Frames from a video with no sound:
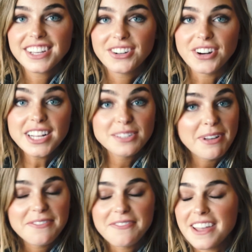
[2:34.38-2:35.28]
Green is
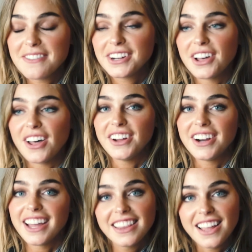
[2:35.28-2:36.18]
my favorite color.
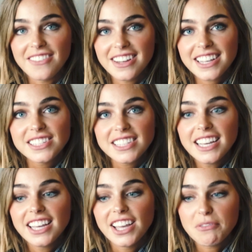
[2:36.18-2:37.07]
I love it because
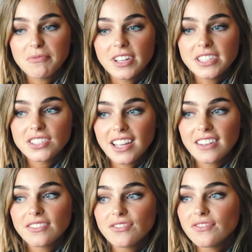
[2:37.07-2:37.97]
it, it's
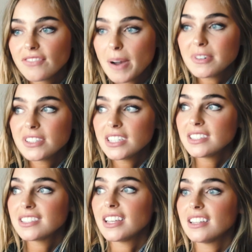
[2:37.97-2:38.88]
like
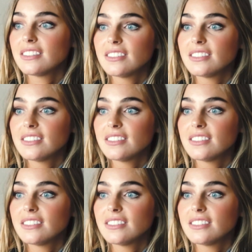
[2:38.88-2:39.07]
represents like